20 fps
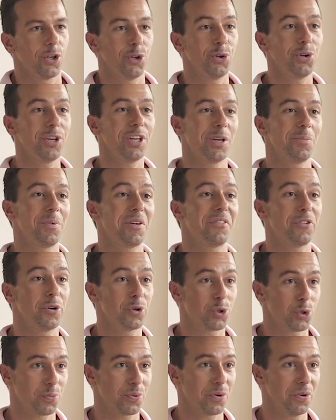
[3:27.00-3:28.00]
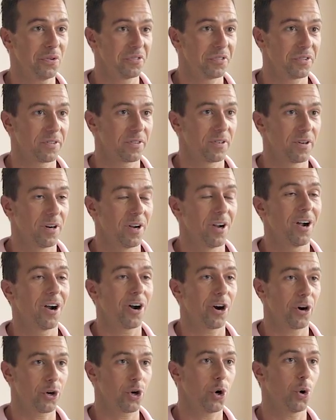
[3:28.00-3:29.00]
You need to be
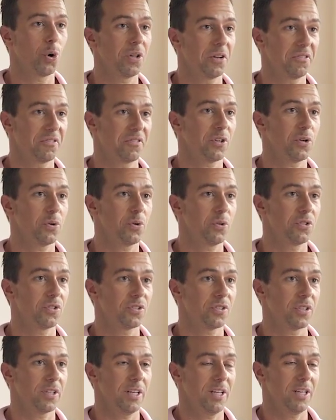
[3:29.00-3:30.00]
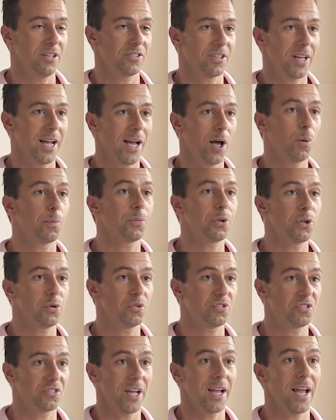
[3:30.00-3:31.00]
future-proof. Our goal at Fuze is to help
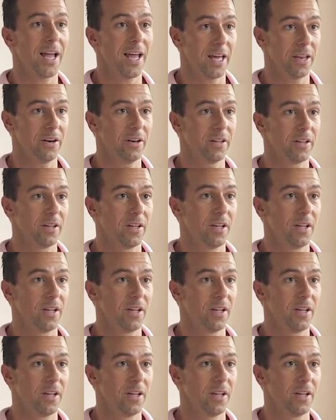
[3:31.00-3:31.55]
you stay ahead.